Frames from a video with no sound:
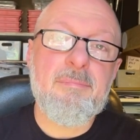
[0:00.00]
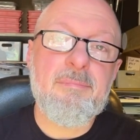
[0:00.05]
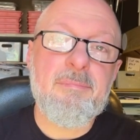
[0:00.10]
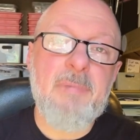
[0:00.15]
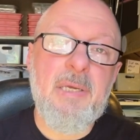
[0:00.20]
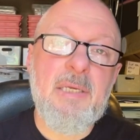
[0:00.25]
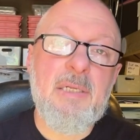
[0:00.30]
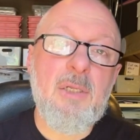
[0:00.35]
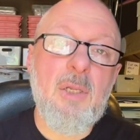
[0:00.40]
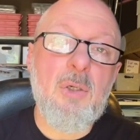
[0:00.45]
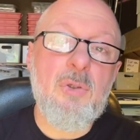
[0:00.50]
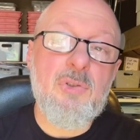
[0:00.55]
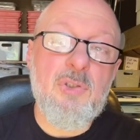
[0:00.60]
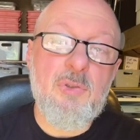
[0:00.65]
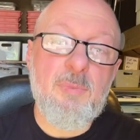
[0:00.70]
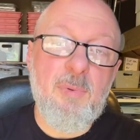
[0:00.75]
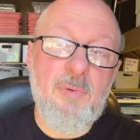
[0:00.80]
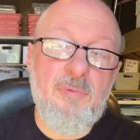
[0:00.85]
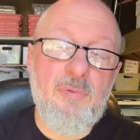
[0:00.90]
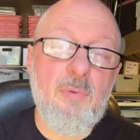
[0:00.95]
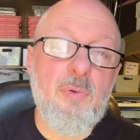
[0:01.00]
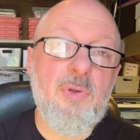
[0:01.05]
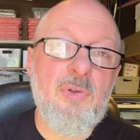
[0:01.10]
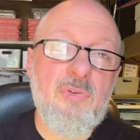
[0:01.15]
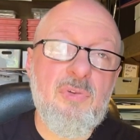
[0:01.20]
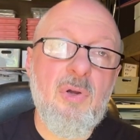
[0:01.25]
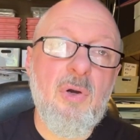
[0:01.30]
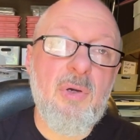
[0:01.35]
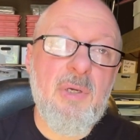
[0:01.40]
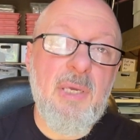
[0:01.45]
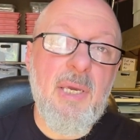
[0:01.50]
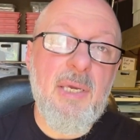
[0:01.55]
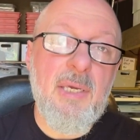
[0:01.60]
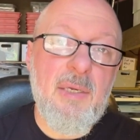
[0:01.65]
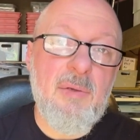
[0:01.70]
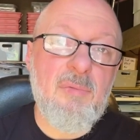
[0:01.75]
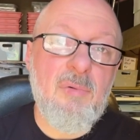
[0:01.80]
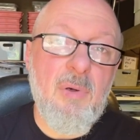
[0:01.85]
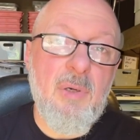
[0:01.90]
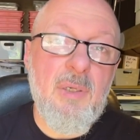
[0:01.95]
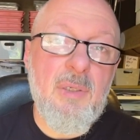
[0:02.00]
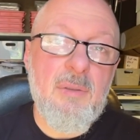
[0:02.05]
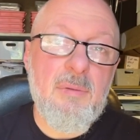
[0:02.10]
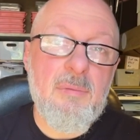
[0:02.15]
enclosures before you start getting it right.